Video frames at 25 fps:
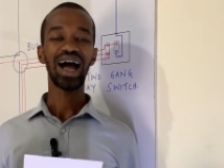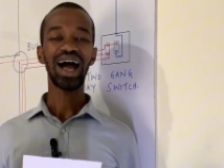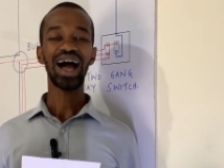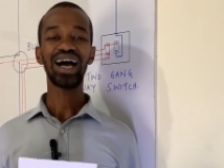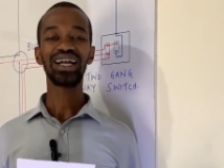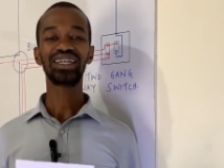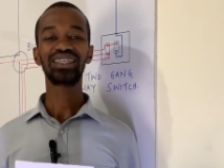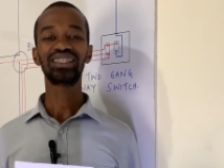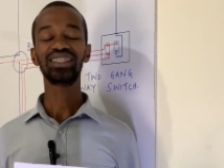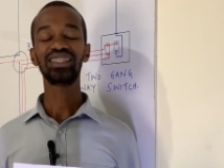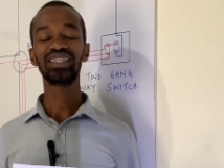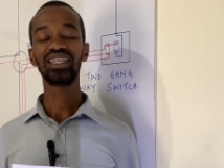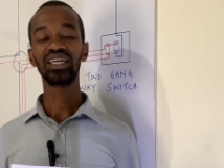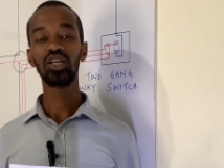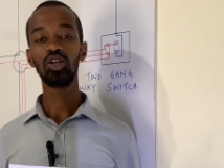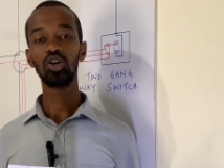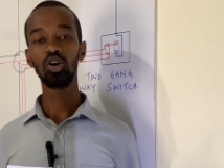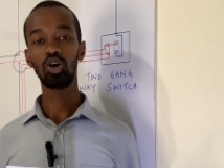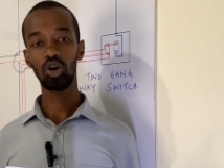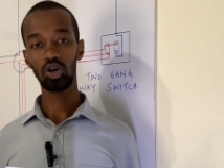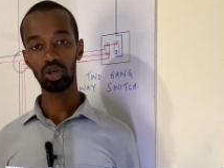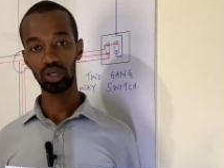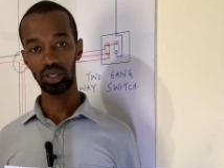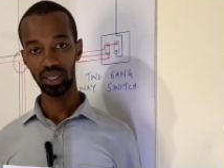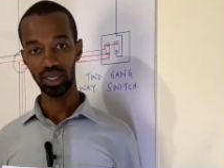at the
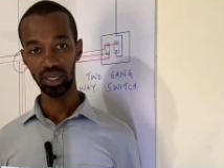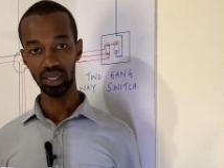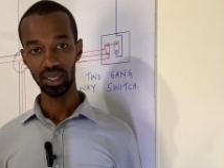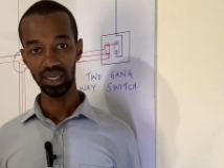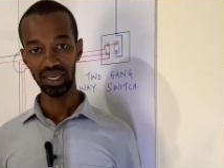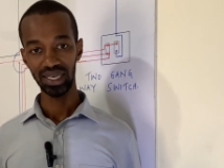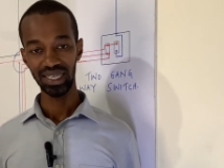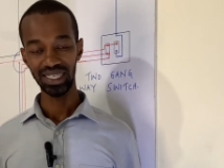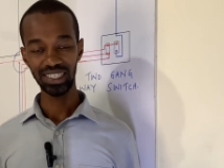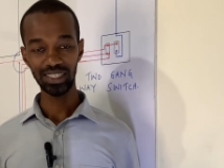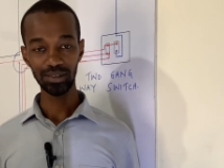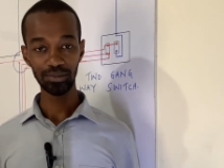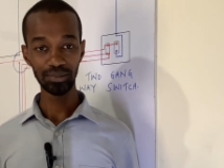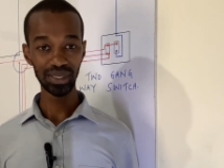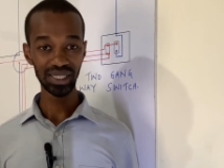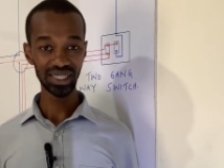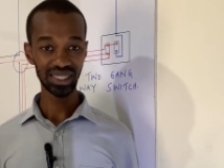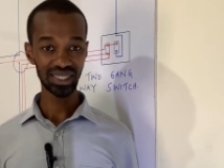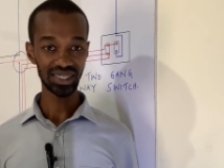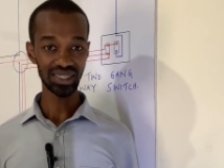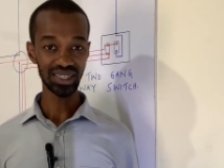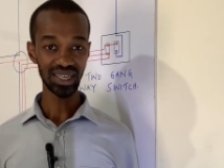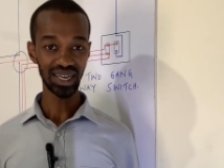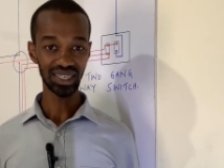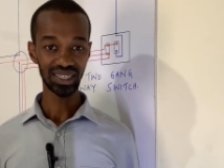load, it
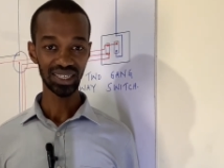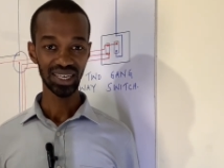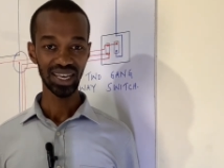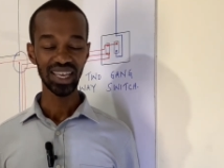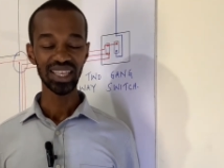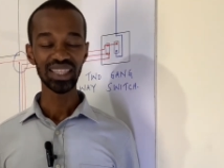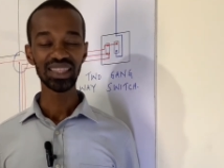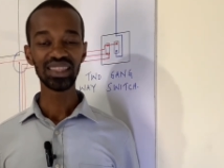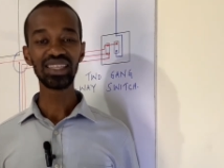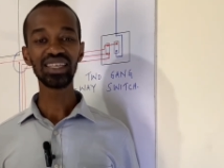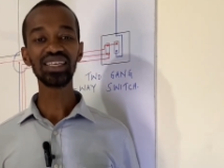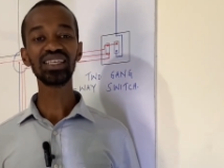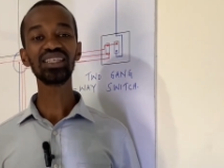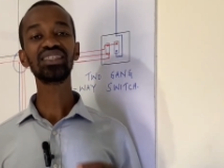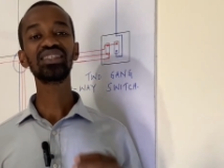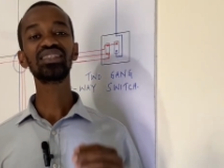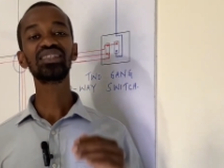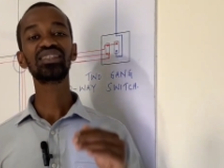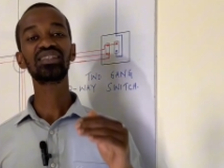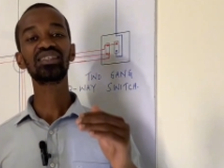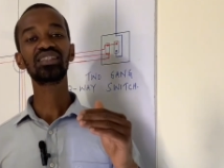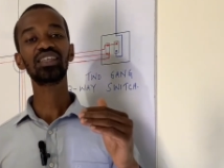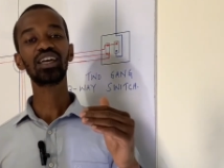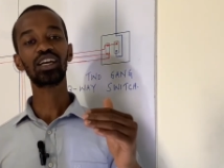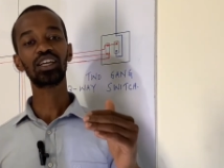means that
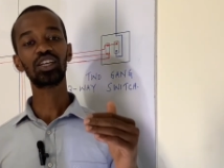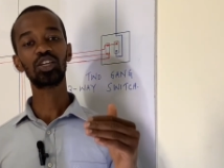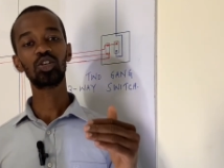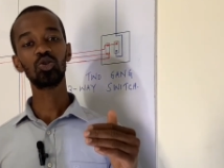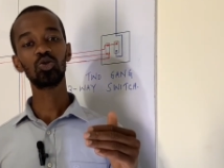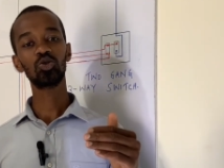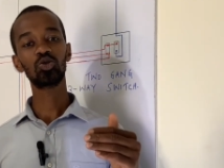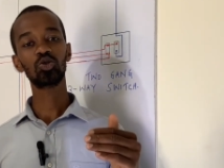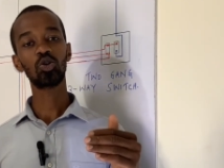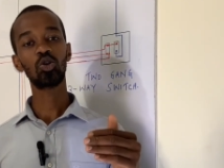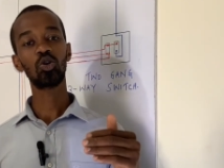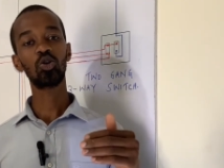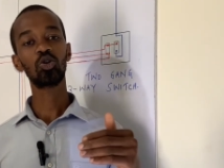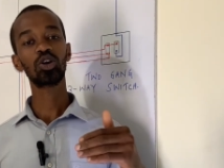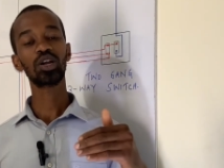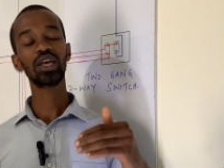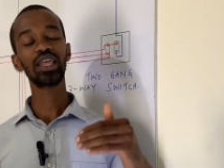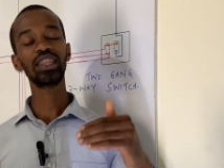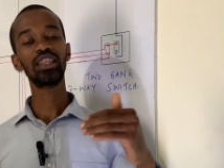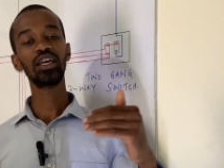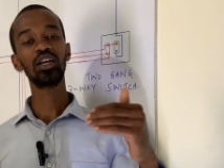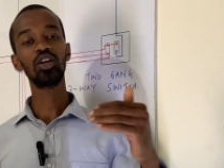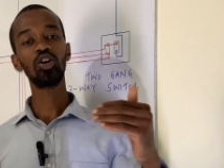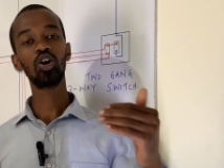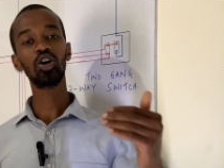this circuit or
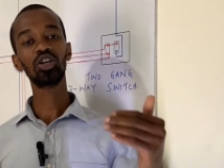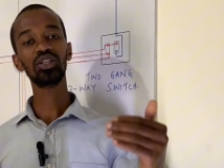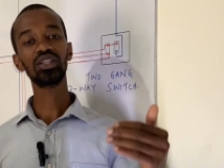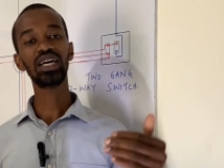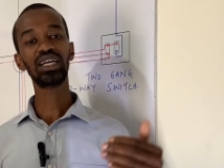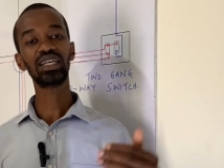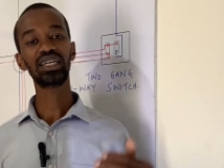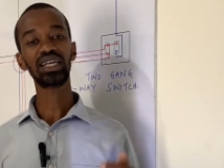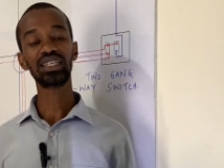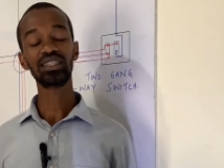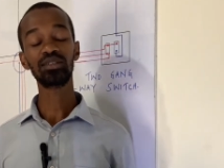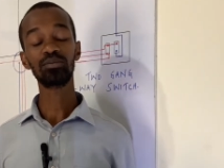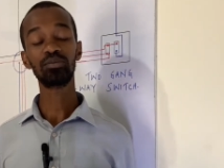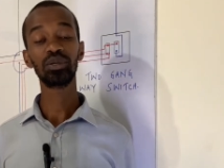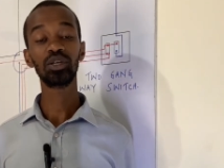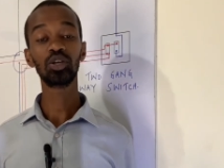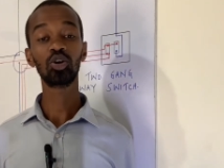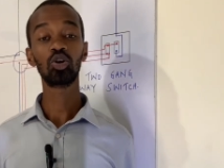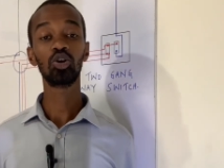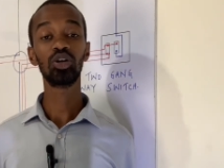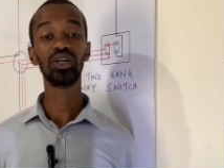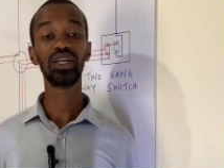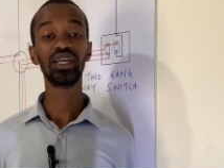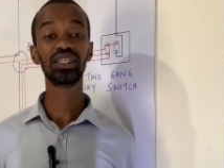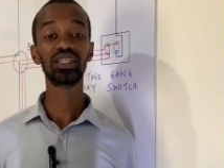the load that has been
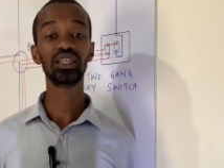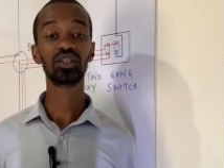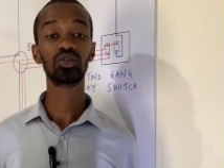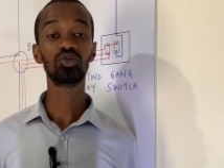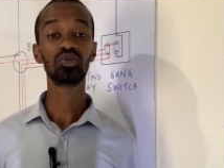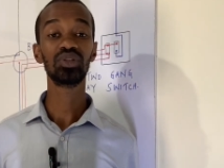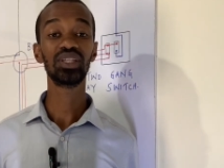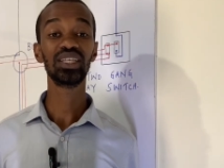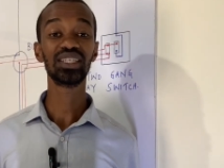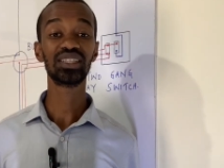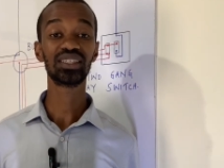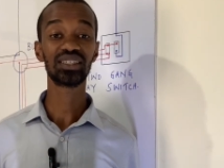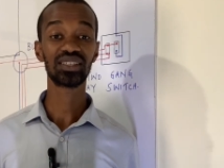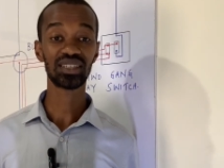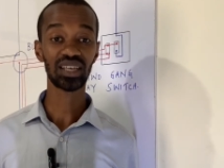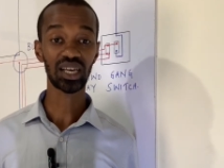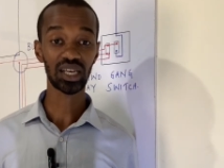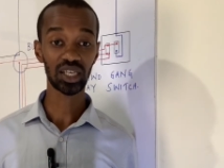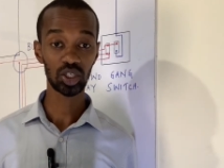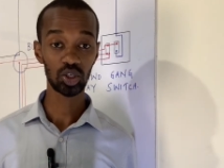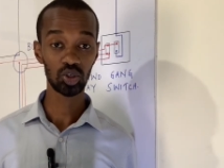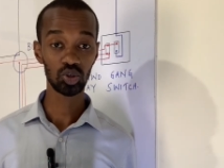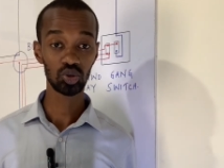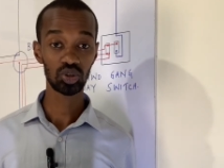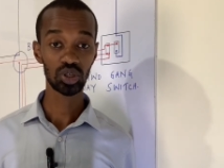connected to the
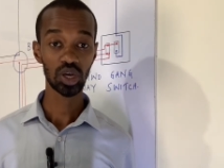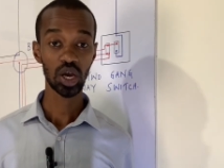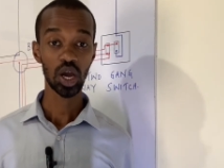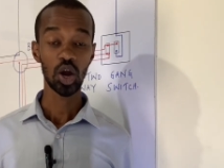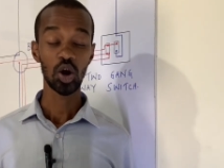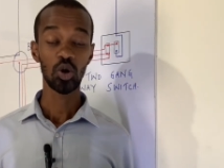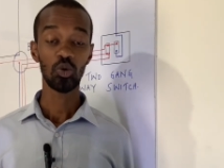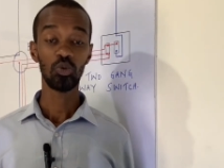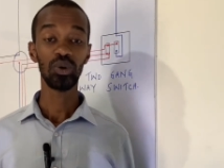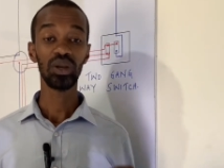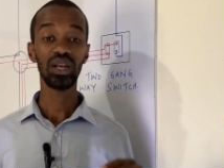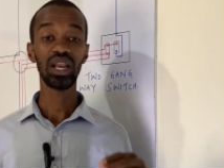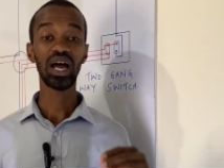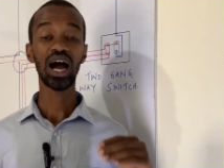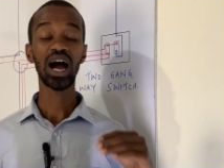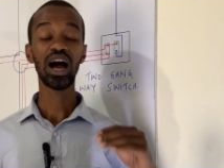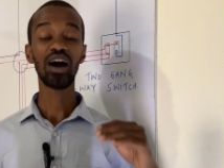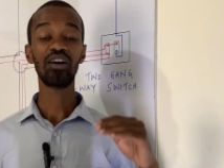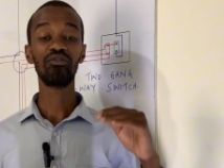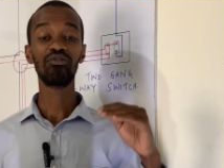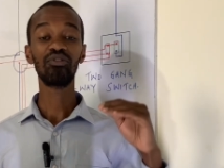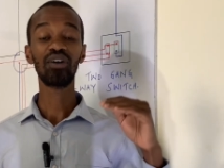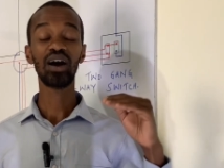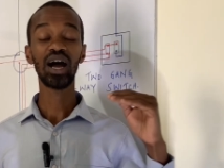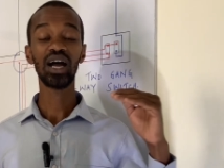circuit will
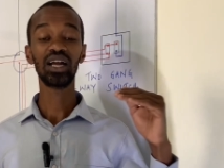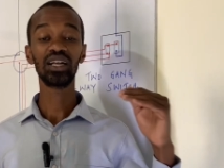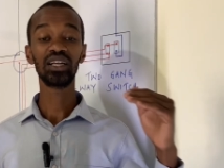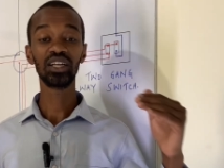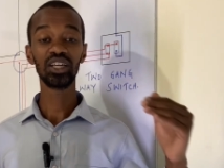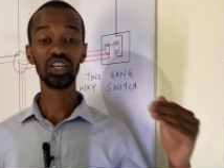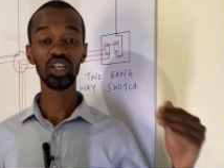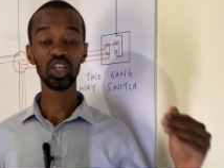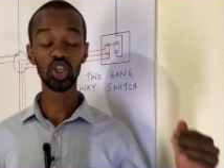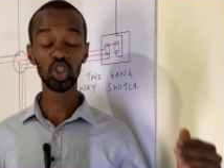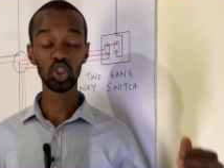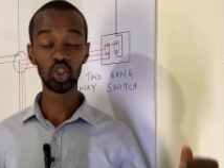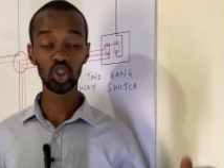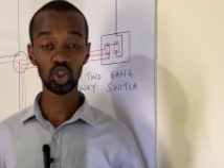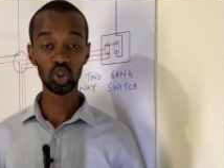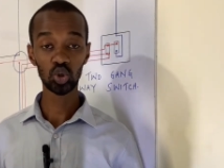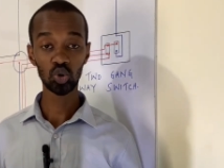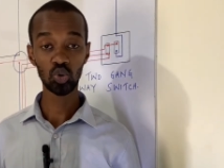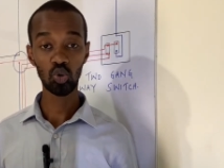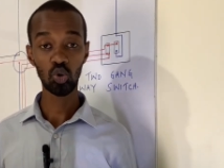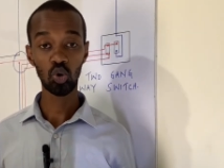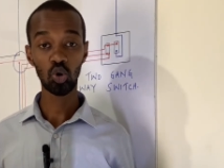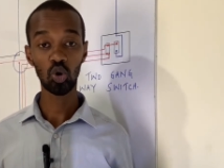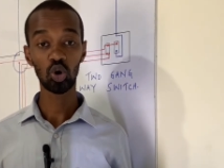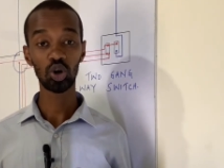have an issue
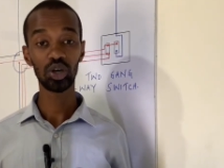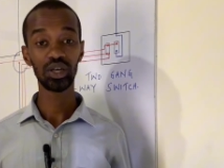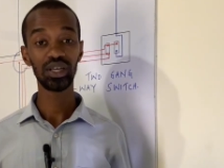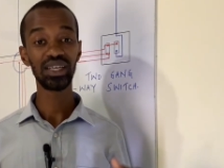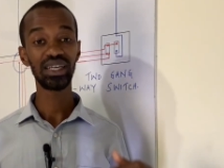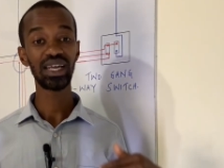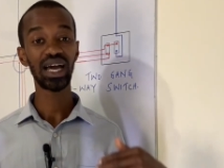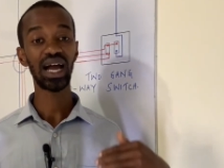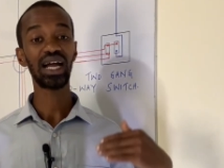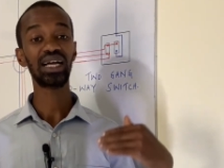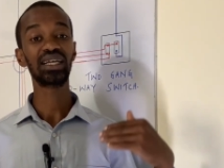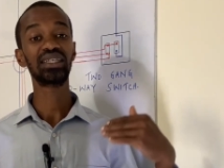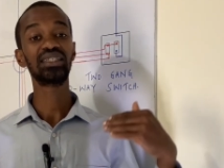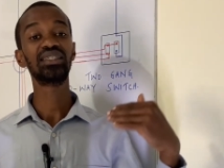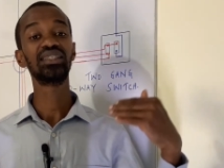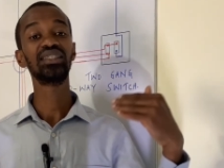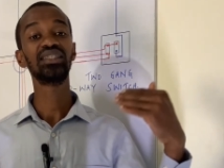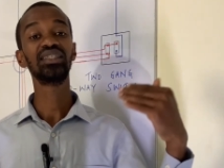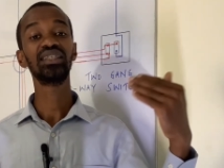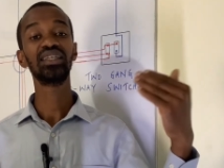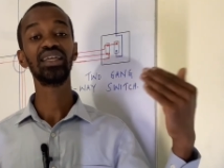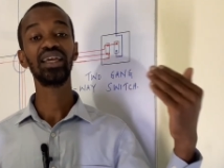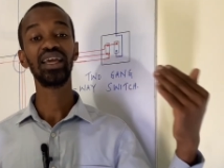conducting